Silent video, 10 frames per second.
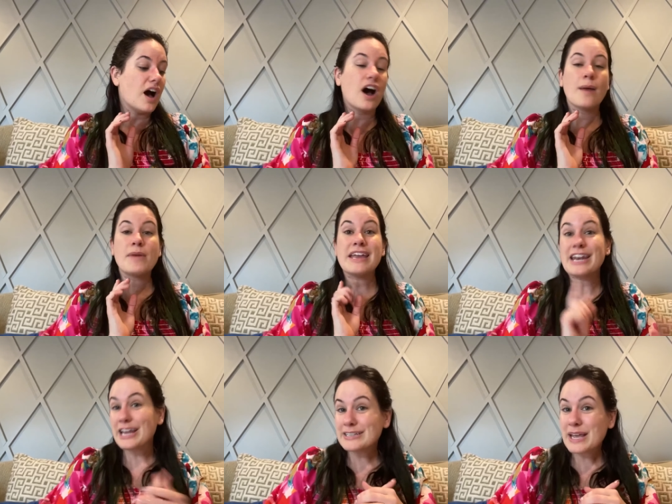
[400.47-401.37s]
Um,
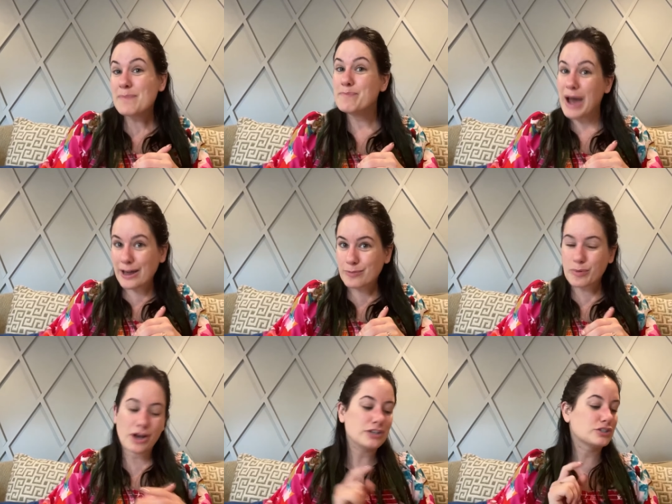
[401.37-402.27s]
it is a bath
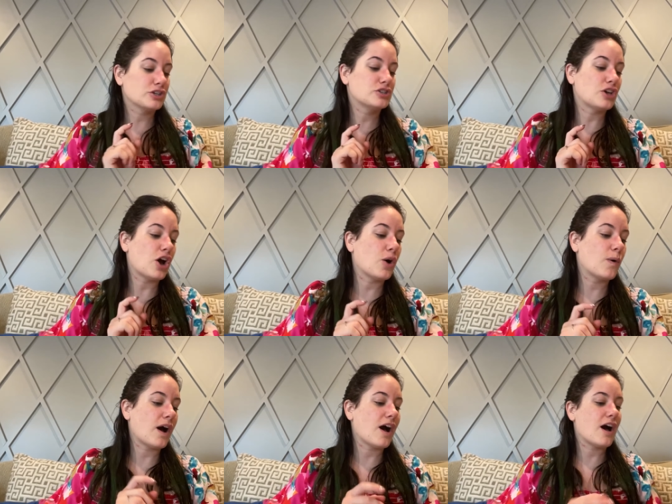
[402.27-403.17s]
brush,
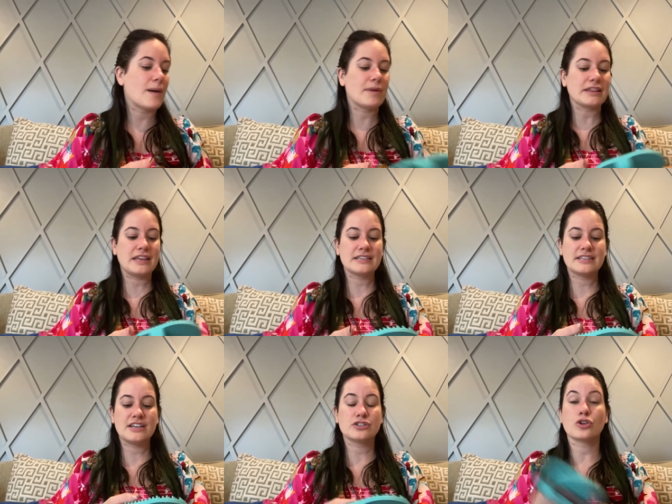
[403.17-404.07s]
so um,
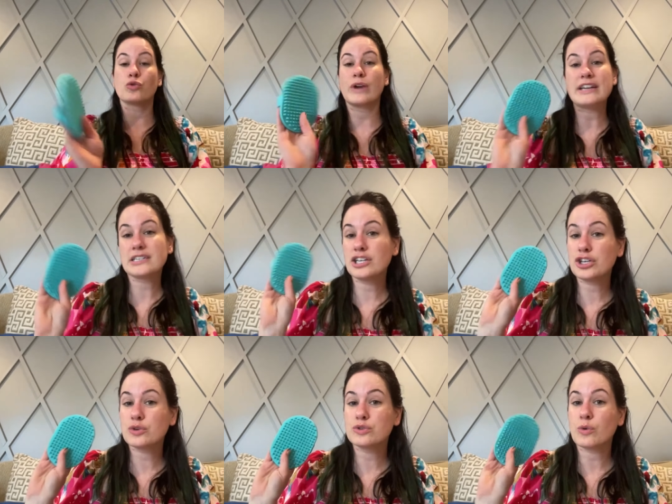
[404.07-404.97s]
this is great to
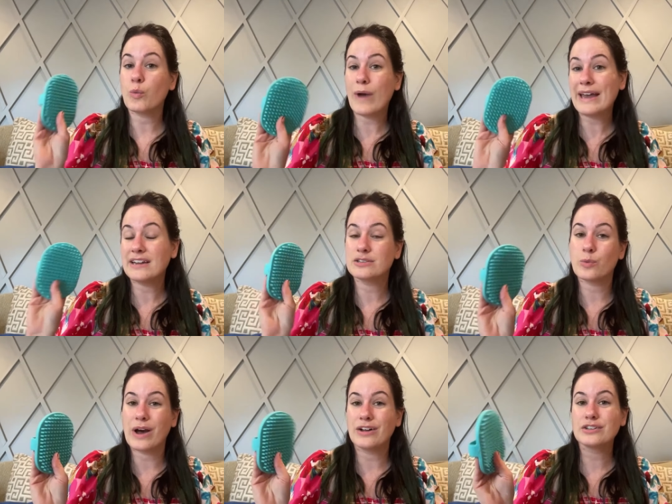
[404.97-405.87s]
use wet as
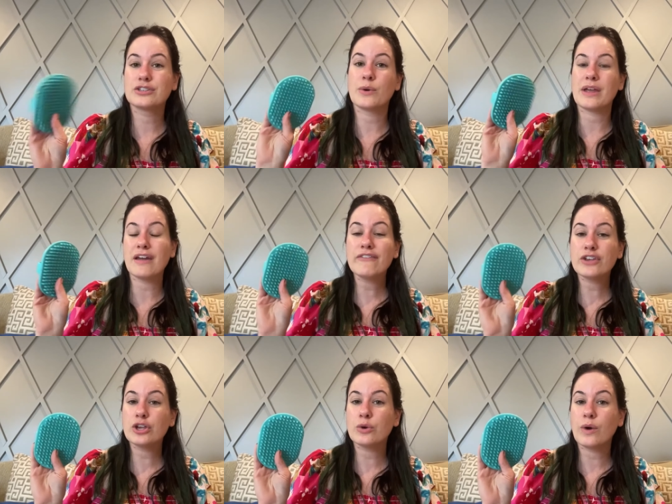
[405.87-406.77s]
well. So if
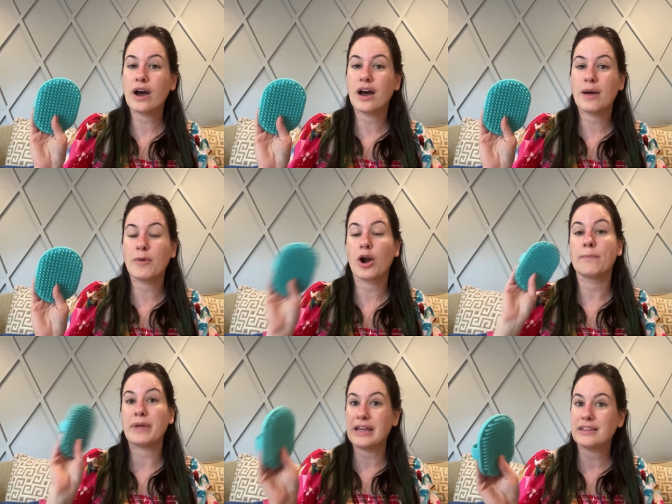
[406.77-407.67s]
you um,
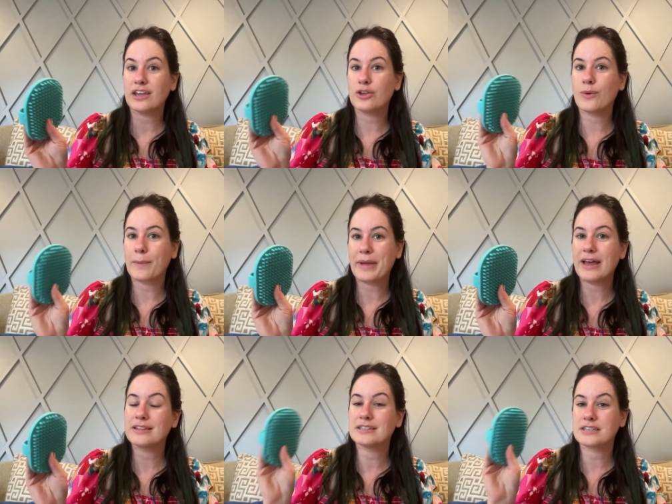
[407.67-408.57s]
are bathing your
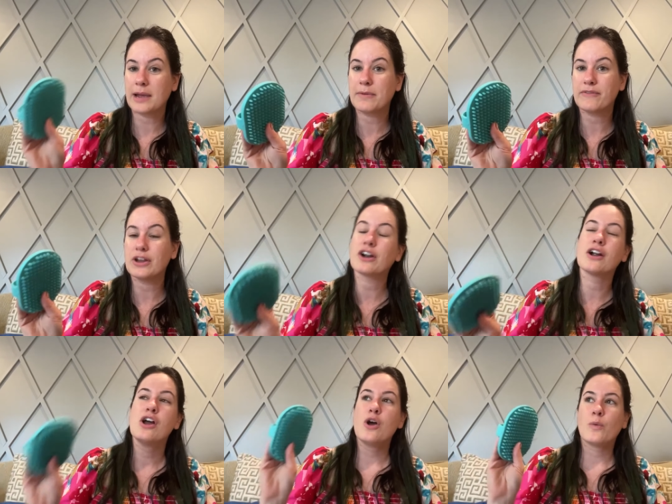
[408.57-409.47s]
pet this time of
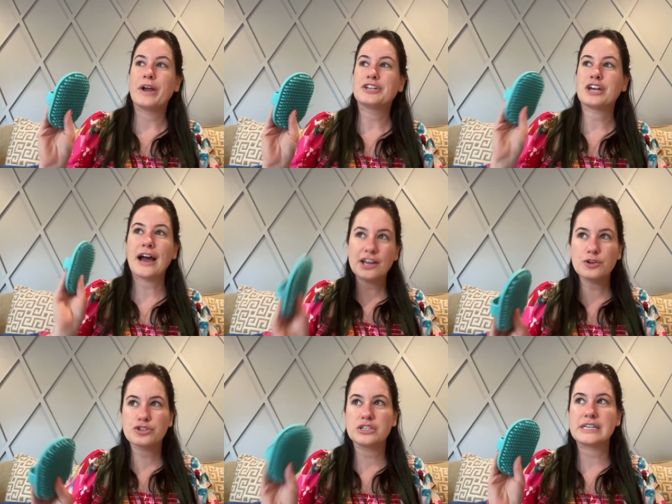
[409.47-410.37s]
year, which I
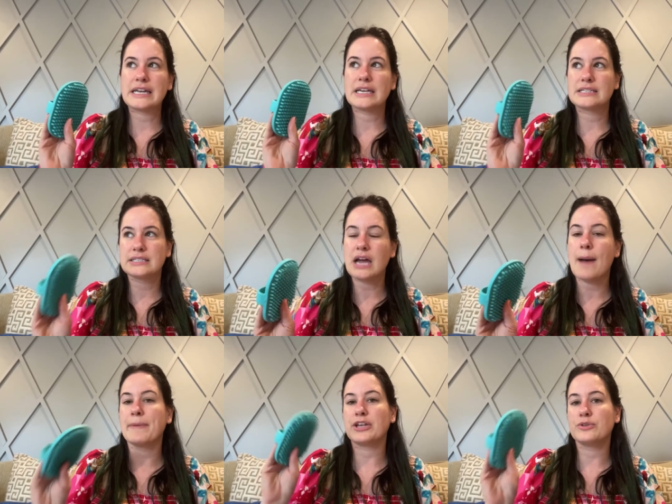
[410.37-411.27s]
usually
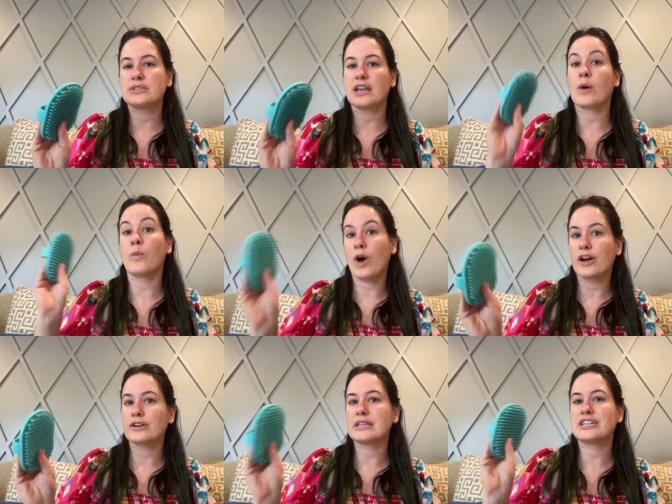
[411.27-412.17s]
stop, I use like a
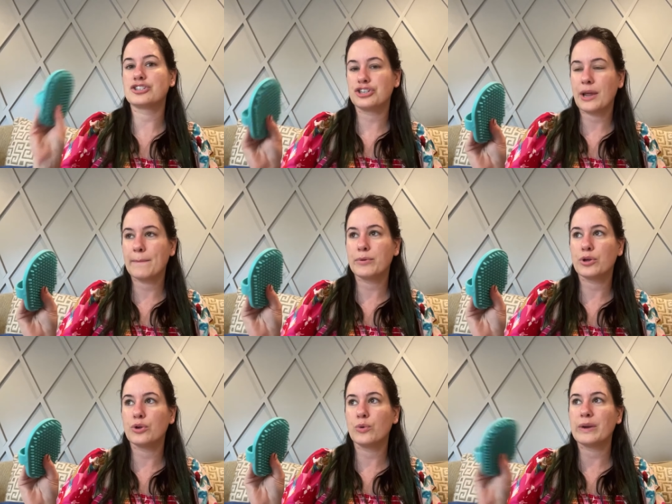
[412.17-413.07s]
waterless
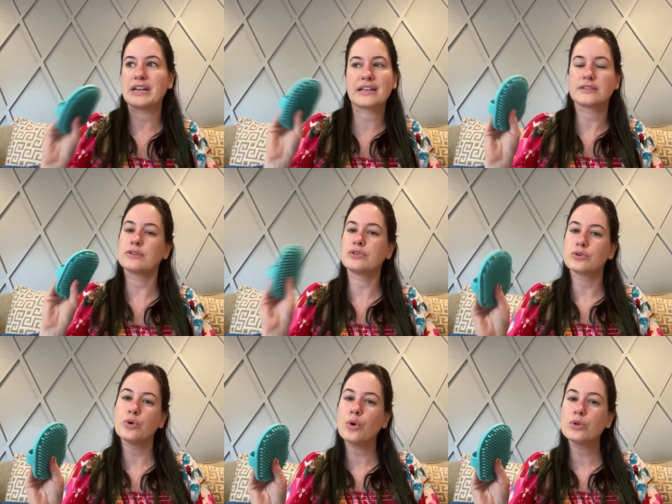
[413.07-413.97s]
shampoo when it gets a
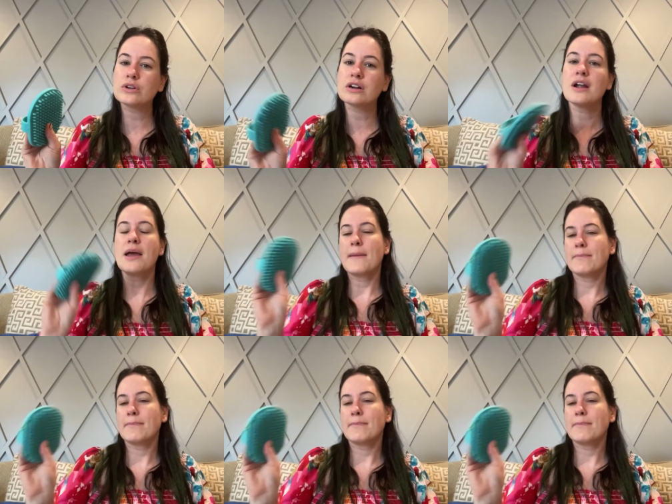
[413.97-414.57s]
little cooler,